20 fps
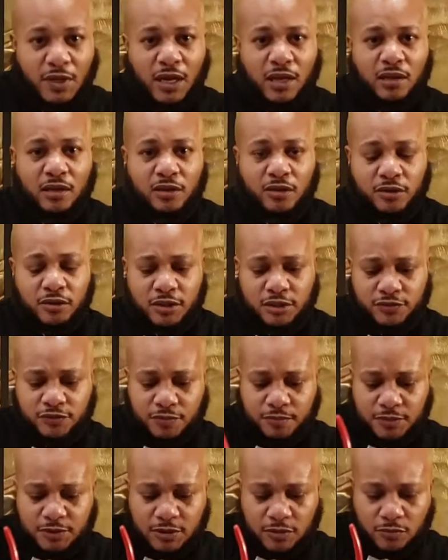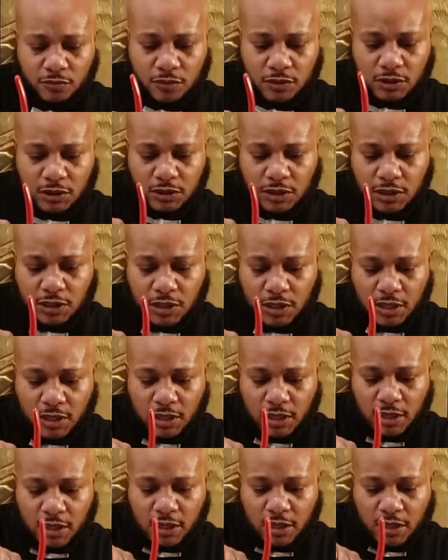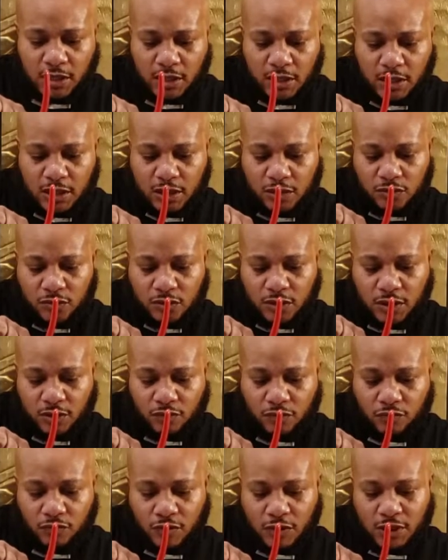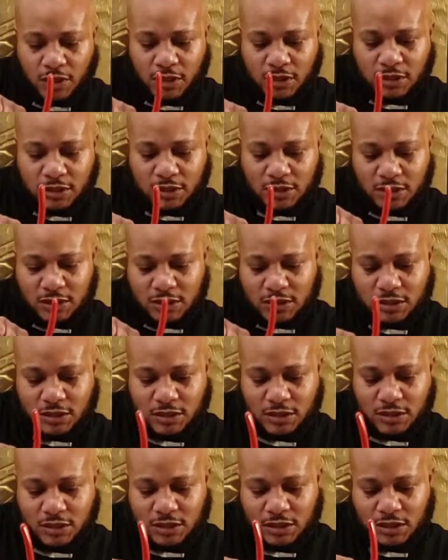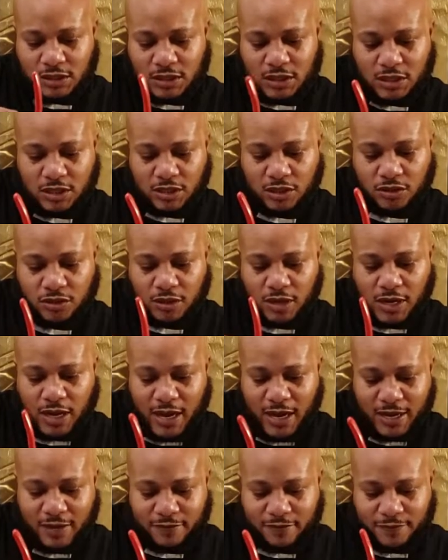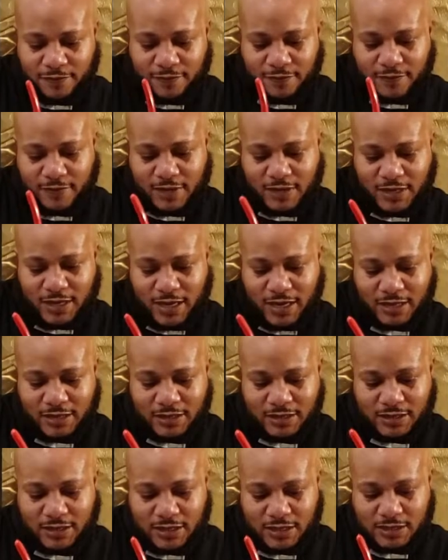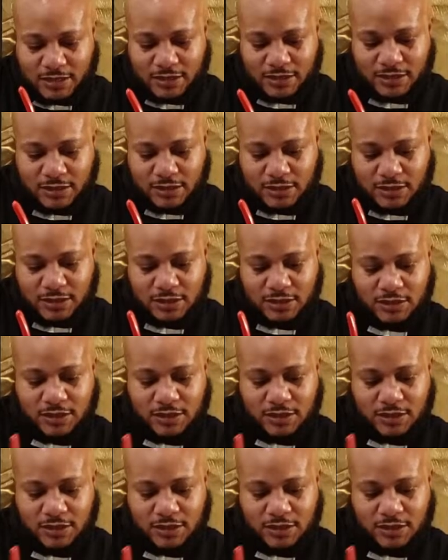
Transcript: learn this from someone. You can run your knife like this.